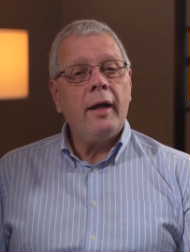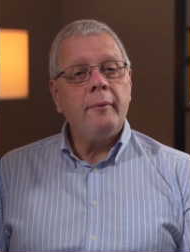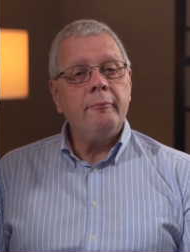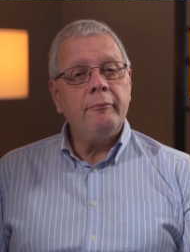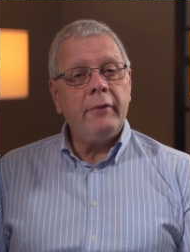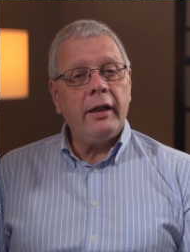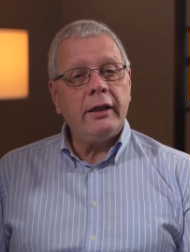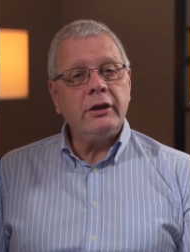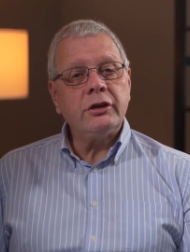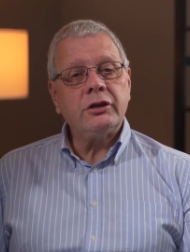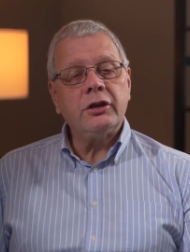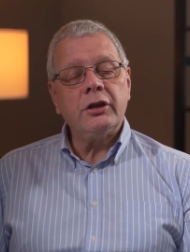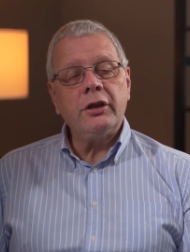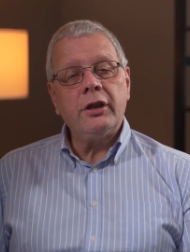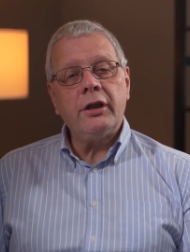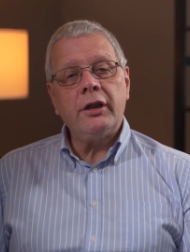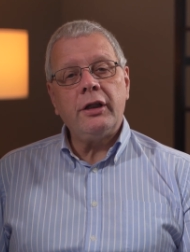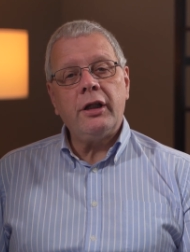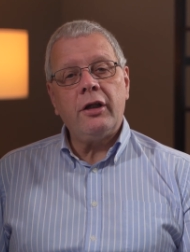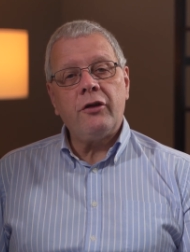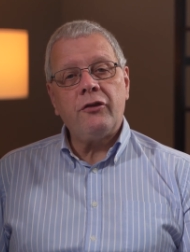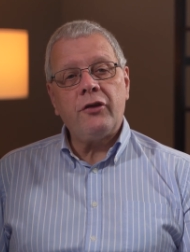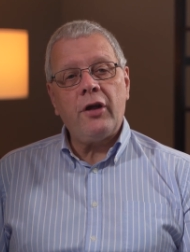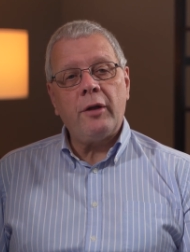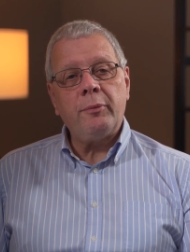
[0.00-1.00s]
mentioned in
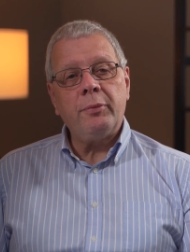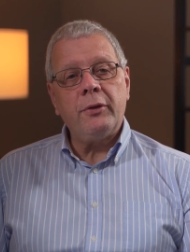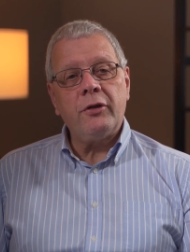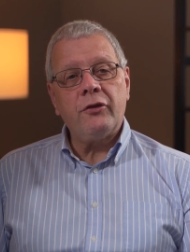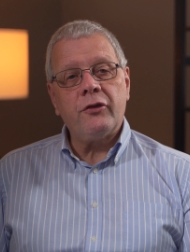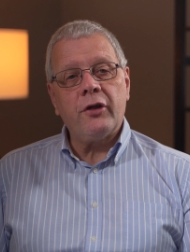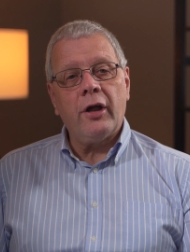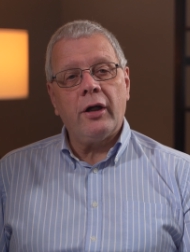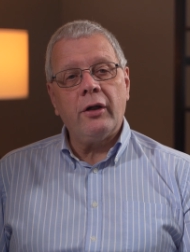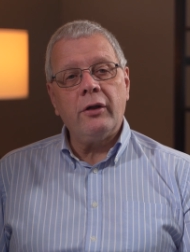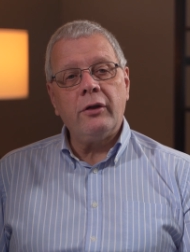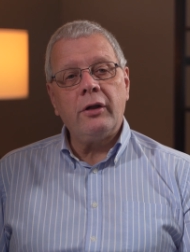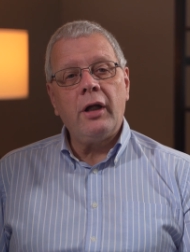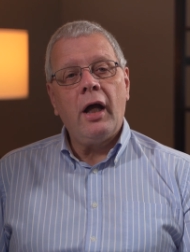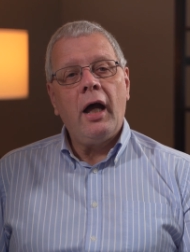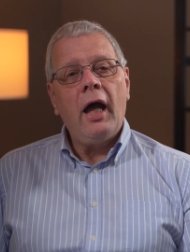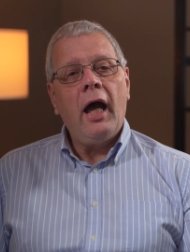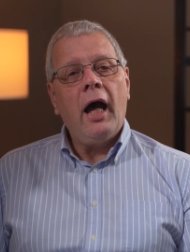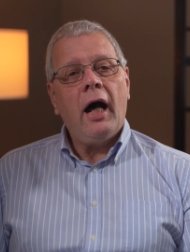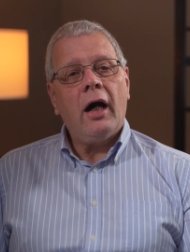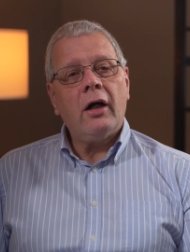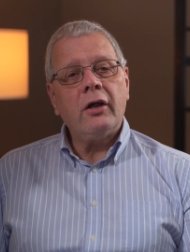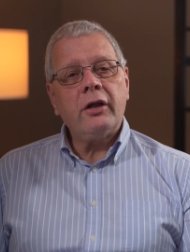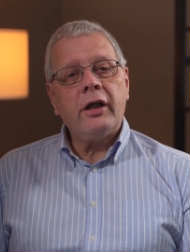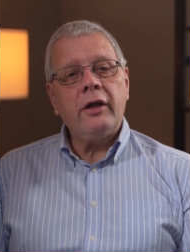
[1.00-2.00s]
this episode
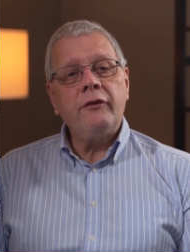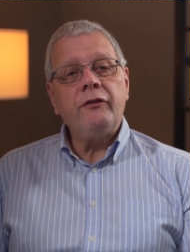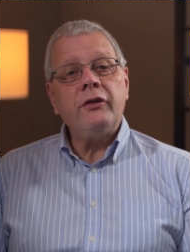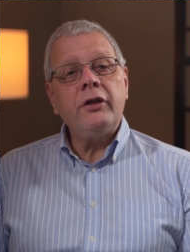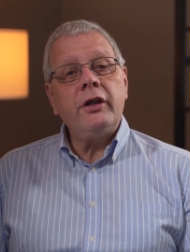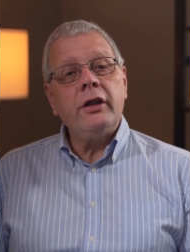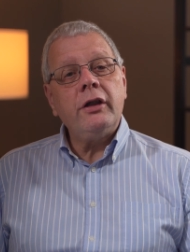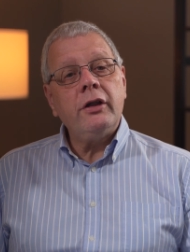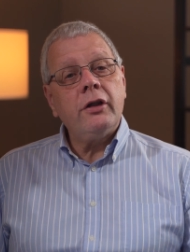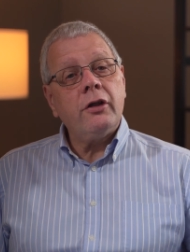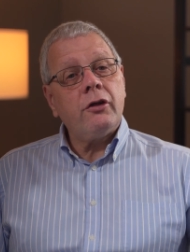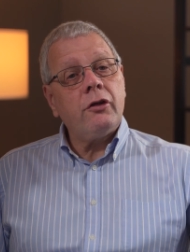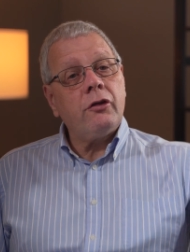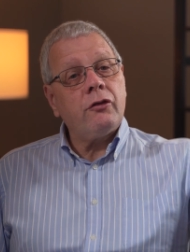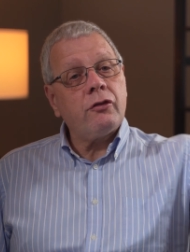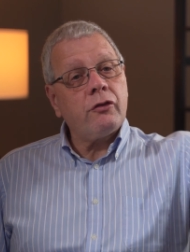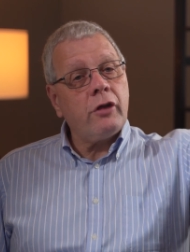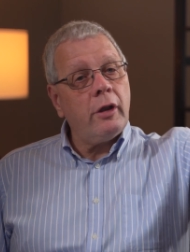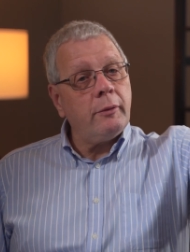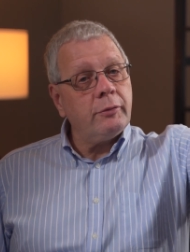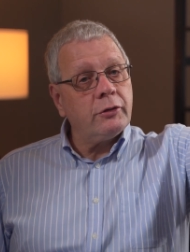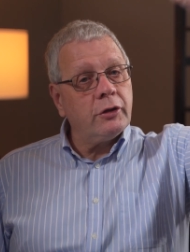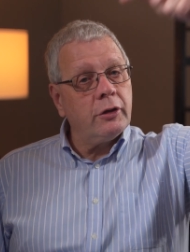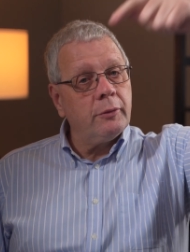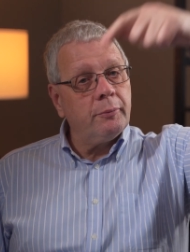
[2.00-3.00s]
are given in the
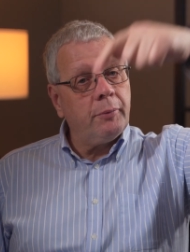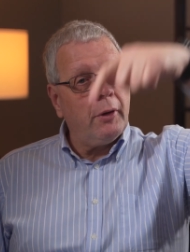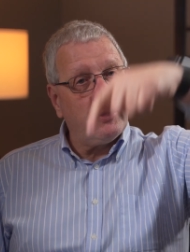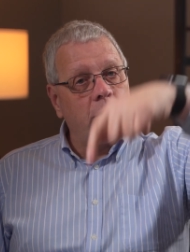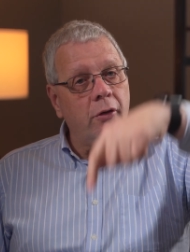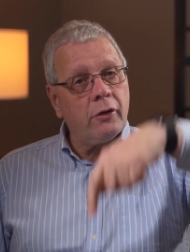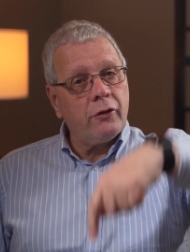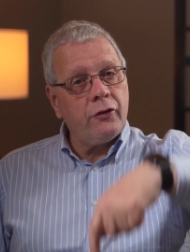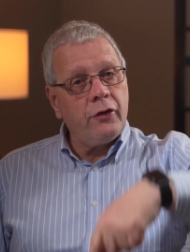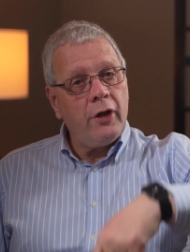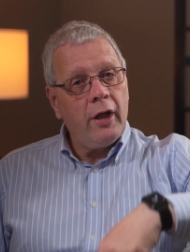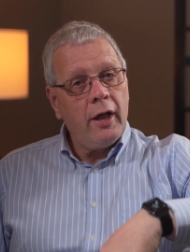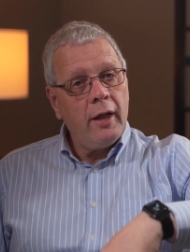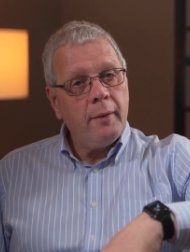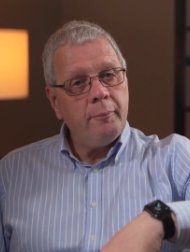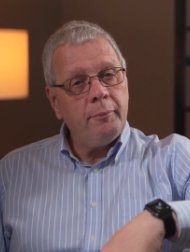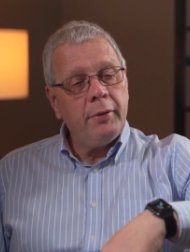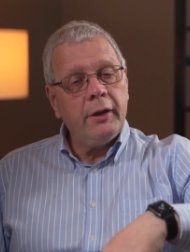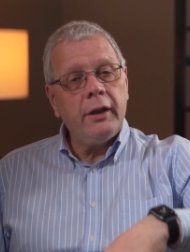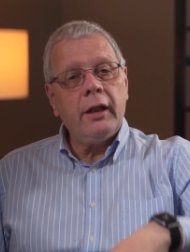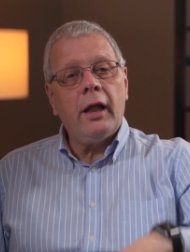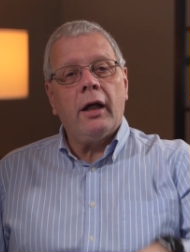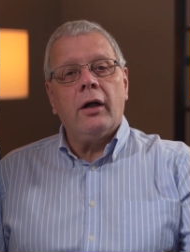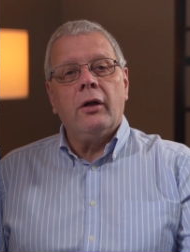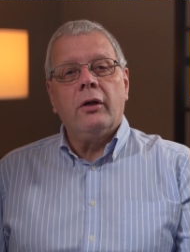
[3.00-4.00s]
description box
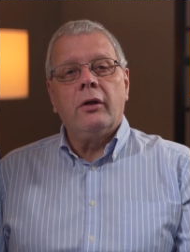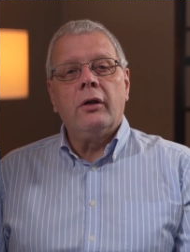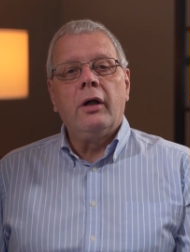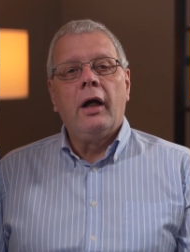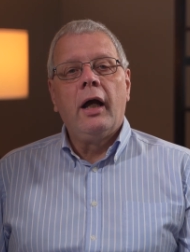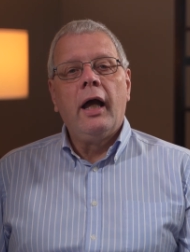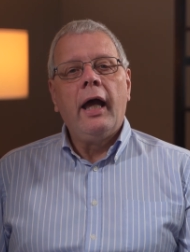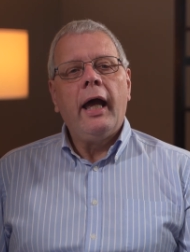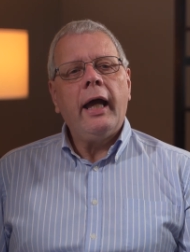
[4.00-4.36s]
below,